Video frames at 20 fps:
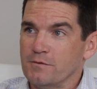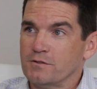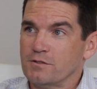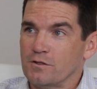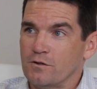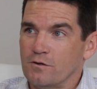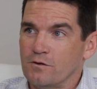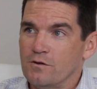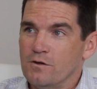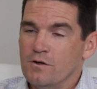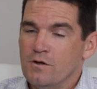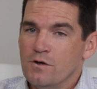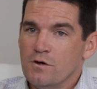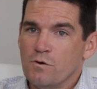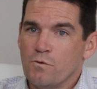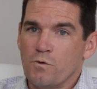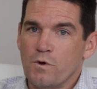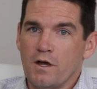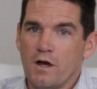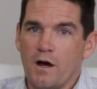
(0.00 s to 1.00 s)
So
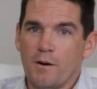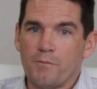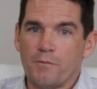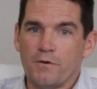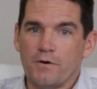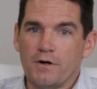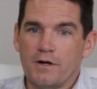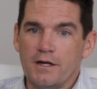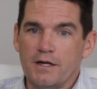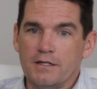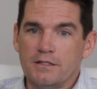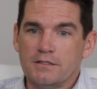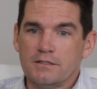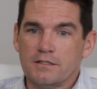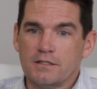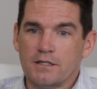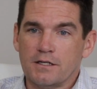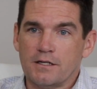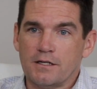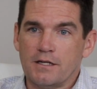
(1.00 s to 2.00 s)
we
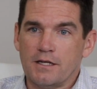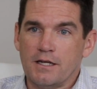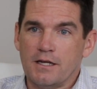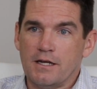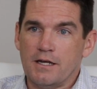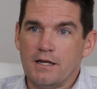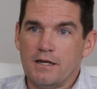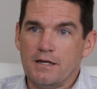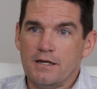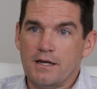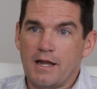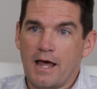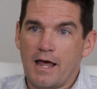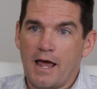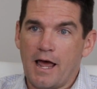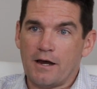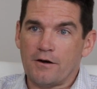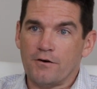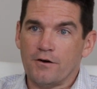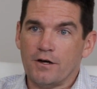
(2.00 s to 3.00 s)
operate in
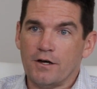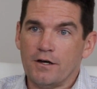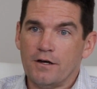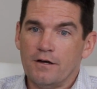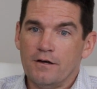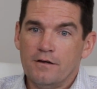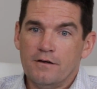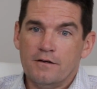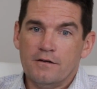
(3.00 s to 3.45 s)
Niagara,